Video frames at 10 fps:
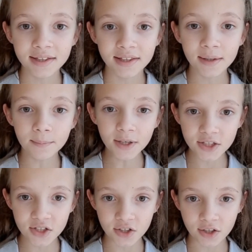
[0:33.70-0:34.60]
the
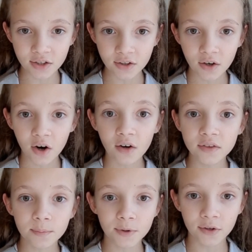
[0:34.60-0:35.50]
mixture of
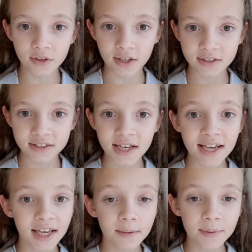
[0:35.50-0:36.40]
the products
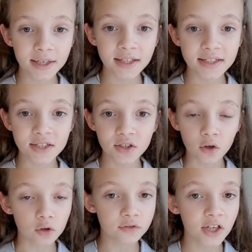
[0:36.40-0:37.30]
can be
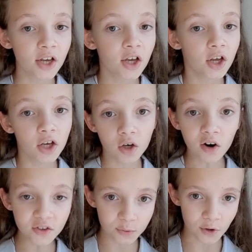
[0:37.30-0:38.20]
dissolved in
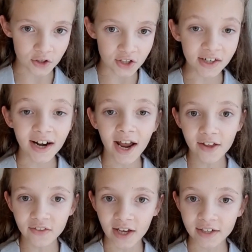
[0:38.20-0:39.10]
hot water
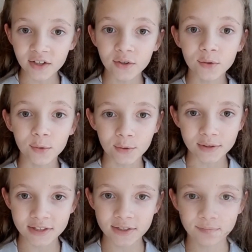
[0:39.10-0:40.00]
and then
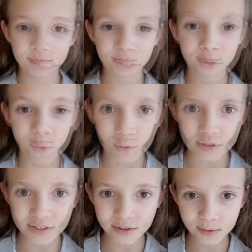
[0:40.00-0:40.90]
cooled. As it
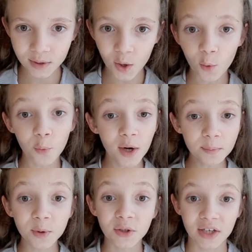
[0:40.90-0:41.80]
cools, one
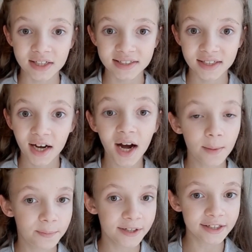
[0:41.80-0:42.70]
product
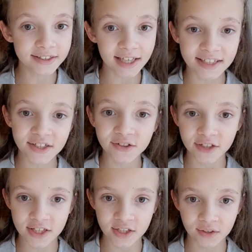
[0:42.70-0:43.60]
appears as a
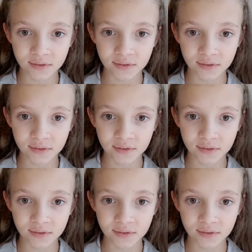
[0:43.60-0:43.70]
crystal,